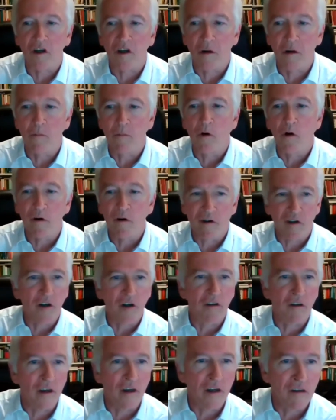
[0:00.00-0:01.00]
emerge
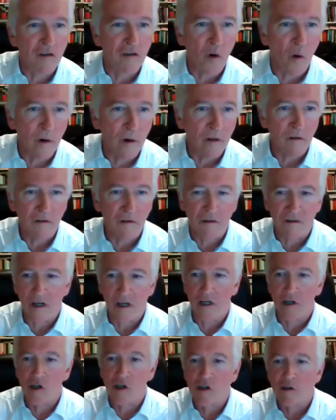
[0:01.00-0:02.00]
onto the historical
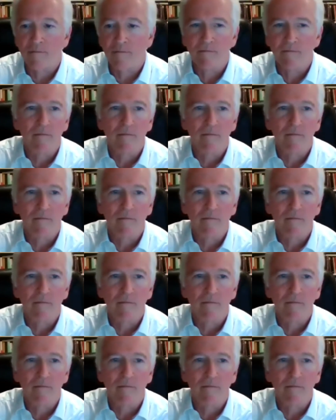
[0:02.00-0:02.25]
stage?